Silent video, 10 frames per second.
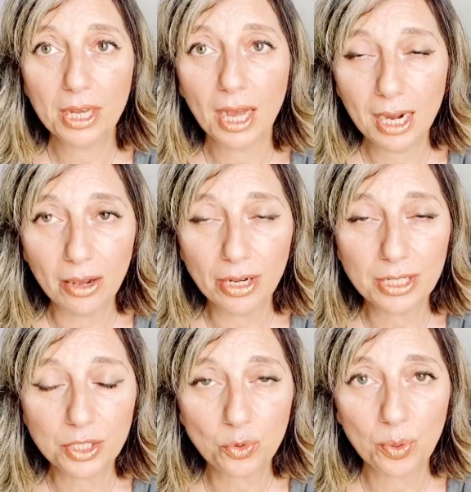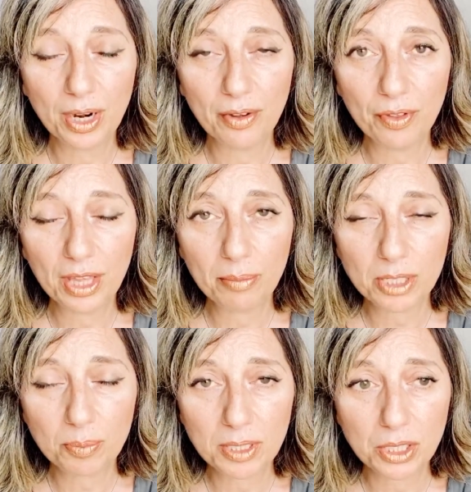elites or whatever, they
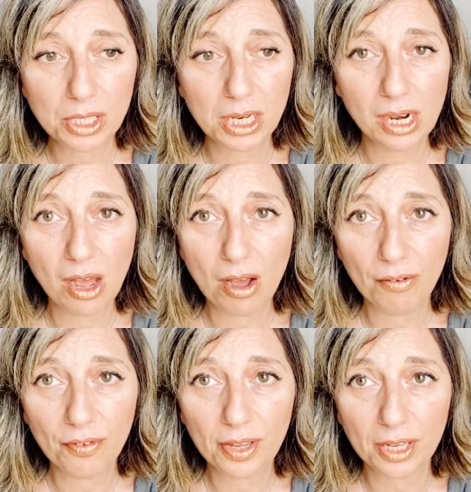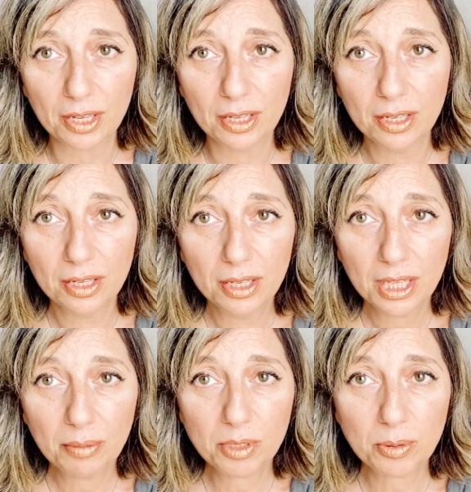must be just laughing.
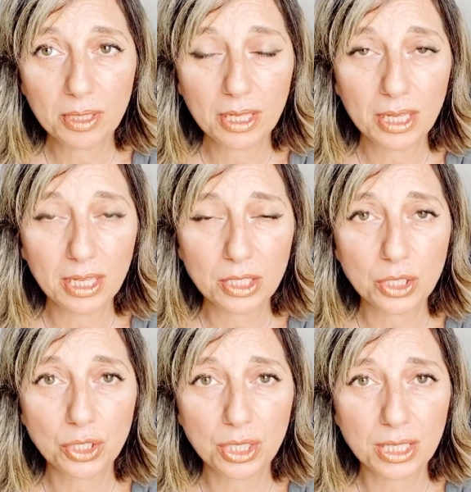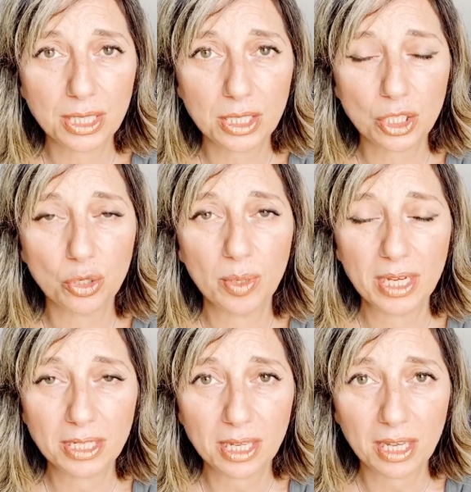They must be thinking this is too
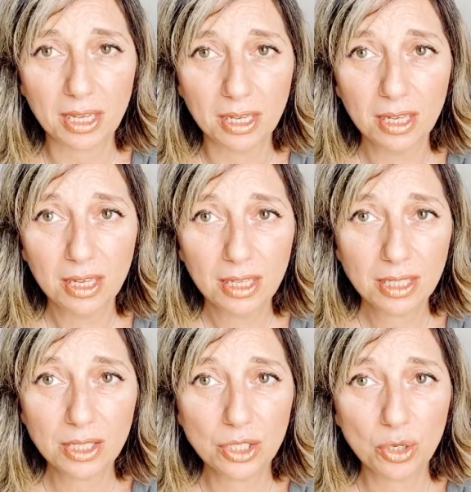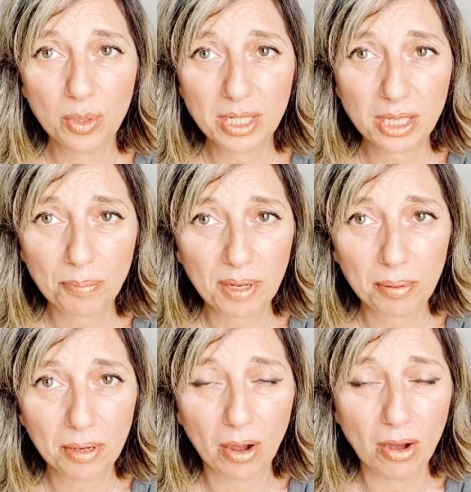easy. This is too easy.
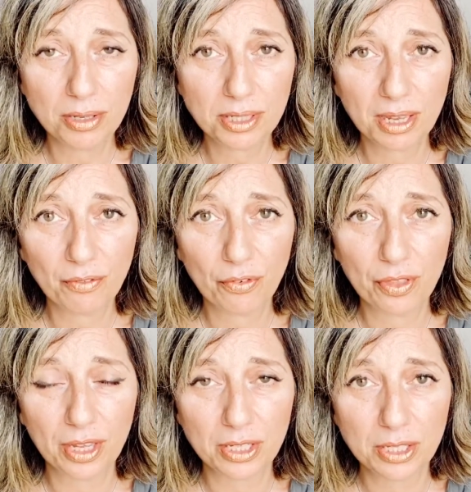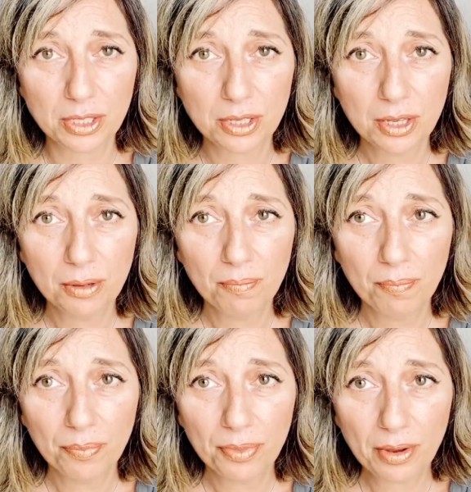People are asking for this.
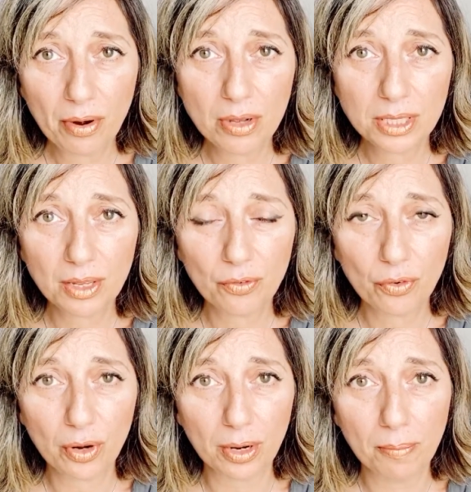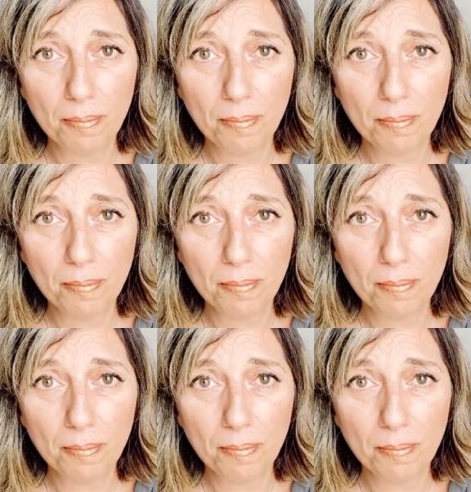They're asking for it.